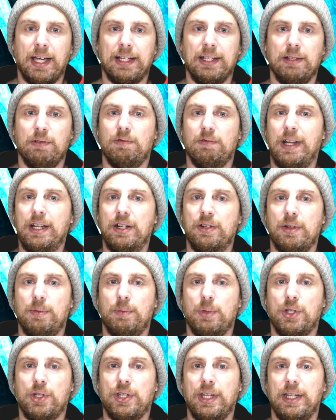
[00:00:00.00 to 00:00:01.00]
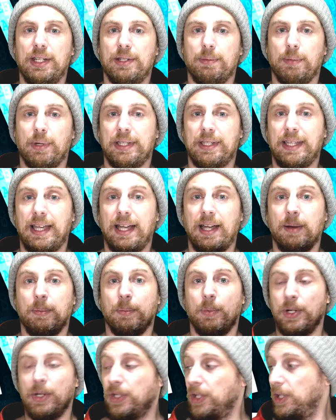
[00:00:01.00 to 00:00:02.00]
adding rendering machine to my
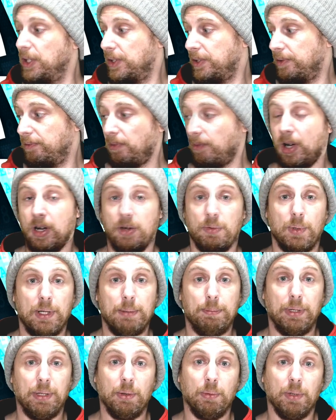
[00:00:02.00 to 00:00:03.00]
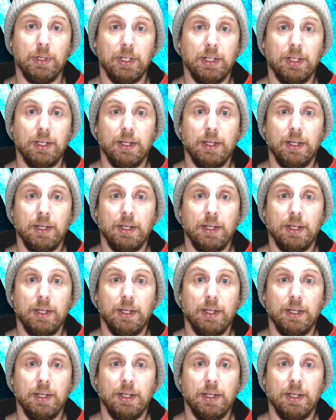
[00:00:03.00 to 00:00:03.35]
setup, which is halfway built,